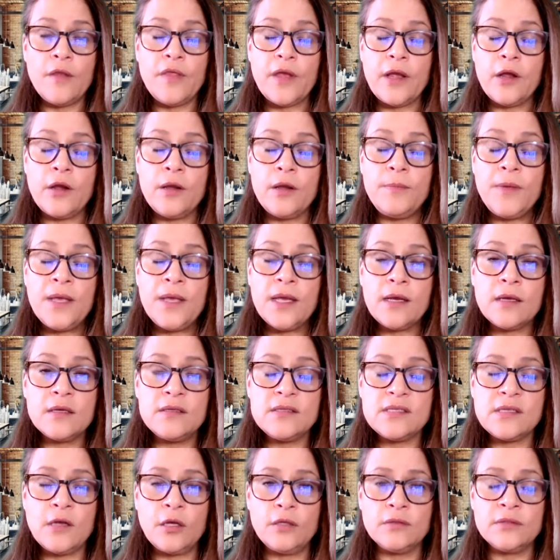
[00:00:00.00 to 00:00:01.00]
Are they going to be a
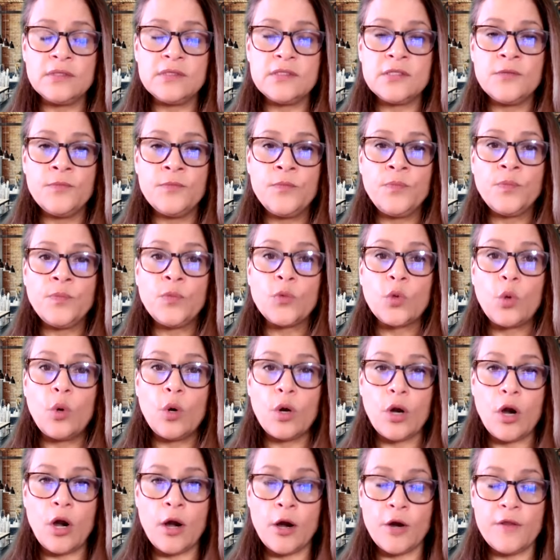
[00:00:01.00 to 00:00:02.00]
consultant?
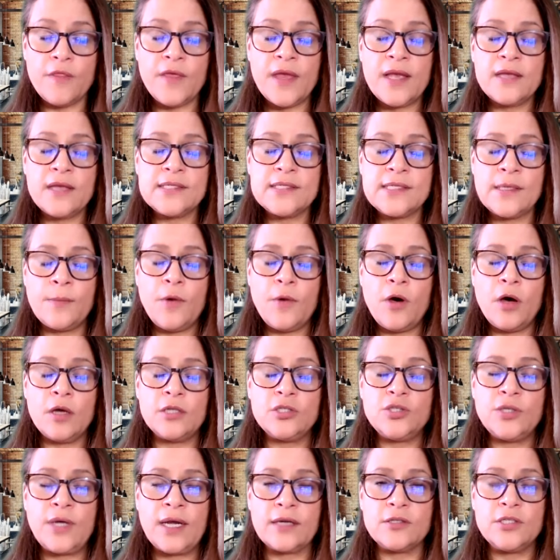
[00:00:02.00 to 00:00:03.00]
Or are they a
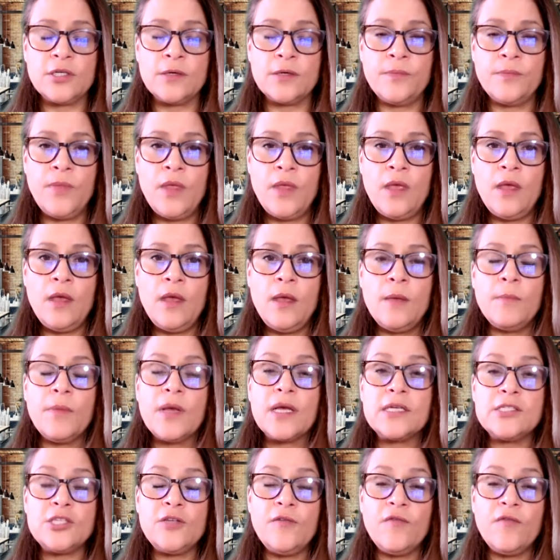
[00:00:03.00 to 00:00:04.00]
subcontractor?
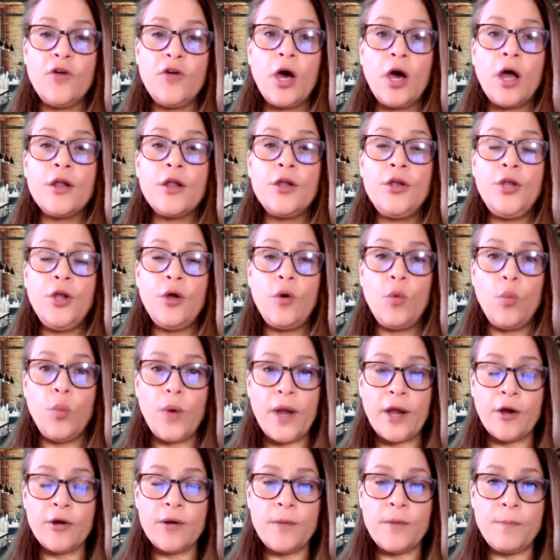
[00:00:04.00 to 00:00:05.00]
Because you've got to know
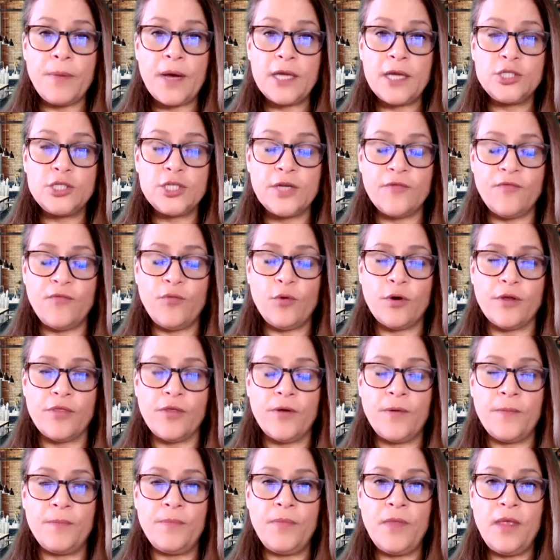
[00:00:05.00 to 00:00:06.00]
where to budget for
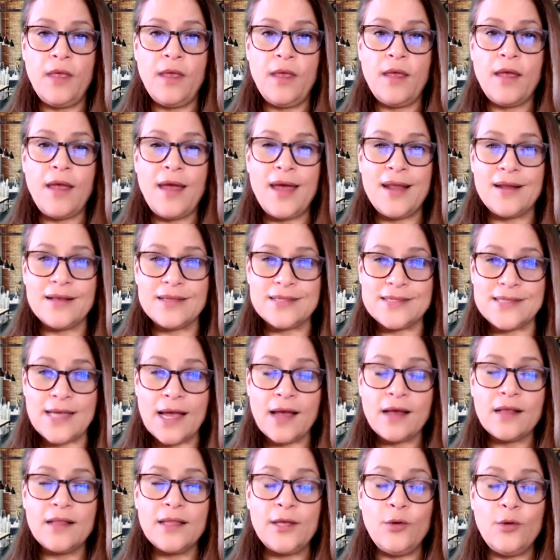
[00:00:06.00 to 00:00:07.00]
them and
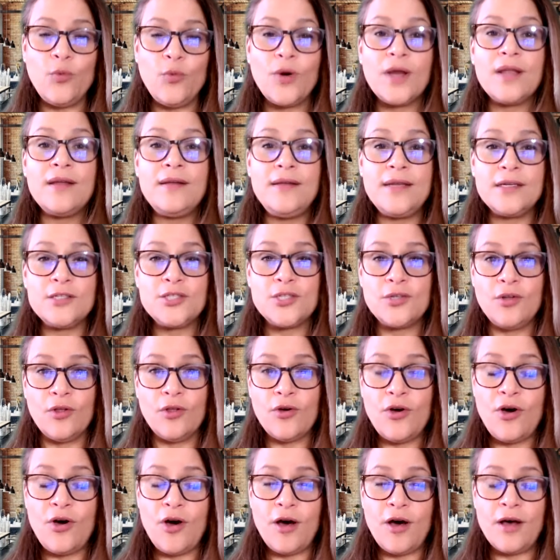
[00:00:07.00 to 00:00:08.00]
exactly what
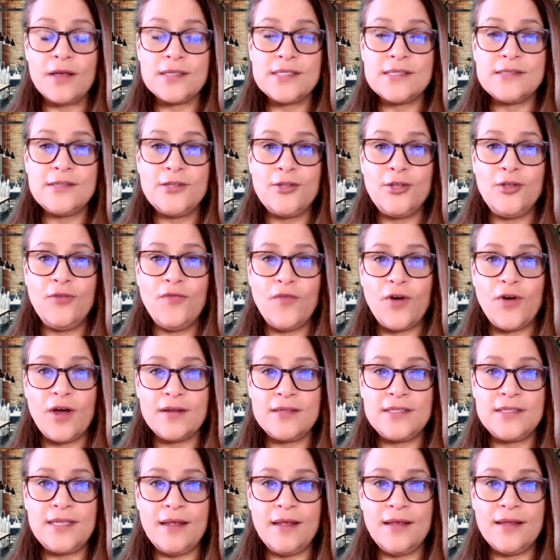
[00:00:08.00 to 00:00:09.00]
additional costs you've got
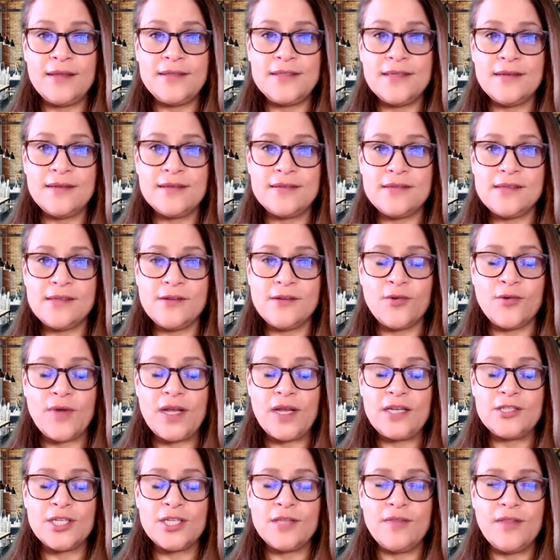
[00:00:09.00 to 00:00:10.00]
to take into
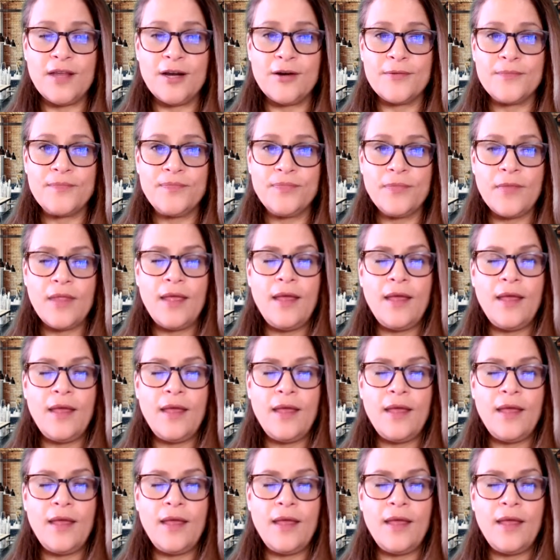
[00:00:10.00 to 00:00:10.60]
consideration there.